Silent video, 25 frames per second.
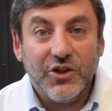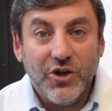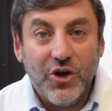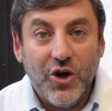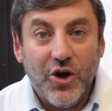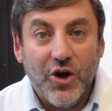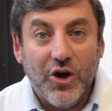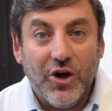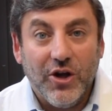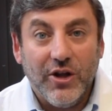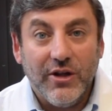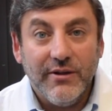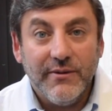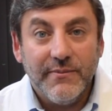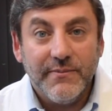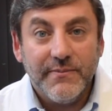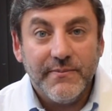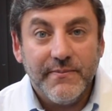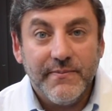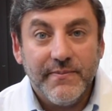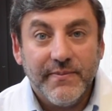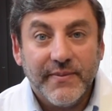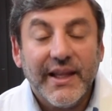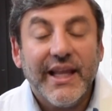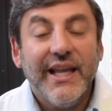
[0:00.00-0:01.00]
call.
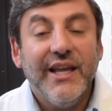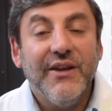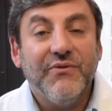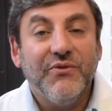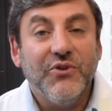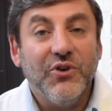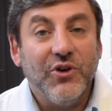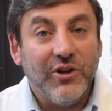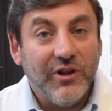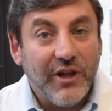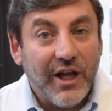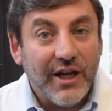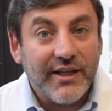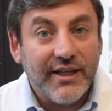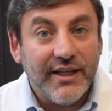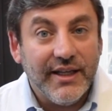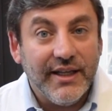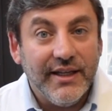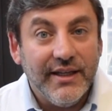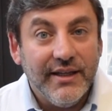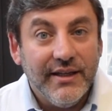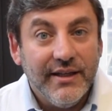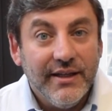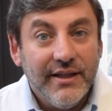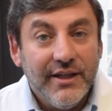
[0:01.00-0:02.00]
If you're
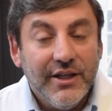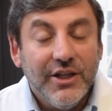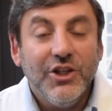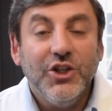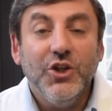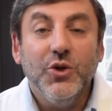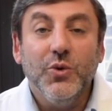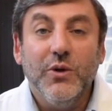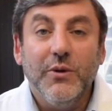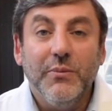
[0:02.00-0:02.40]
lucky, you